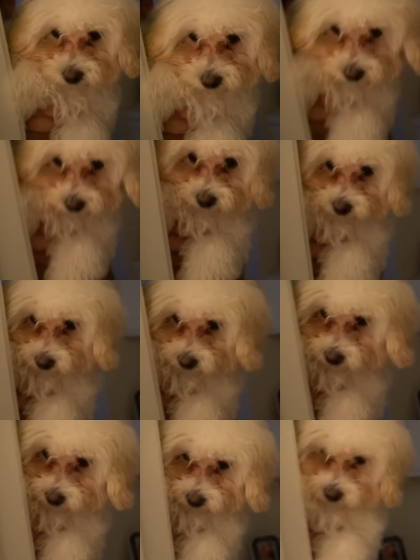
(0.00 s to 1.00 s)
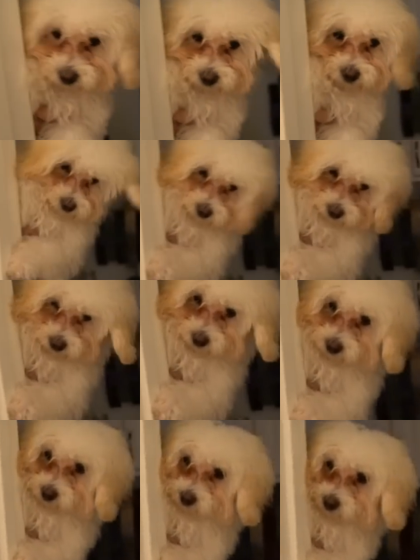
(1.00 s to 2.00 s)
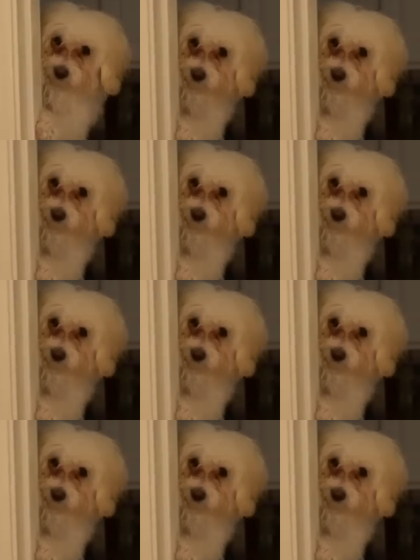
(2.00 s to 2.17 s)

on here? He's just floating. Oh crap.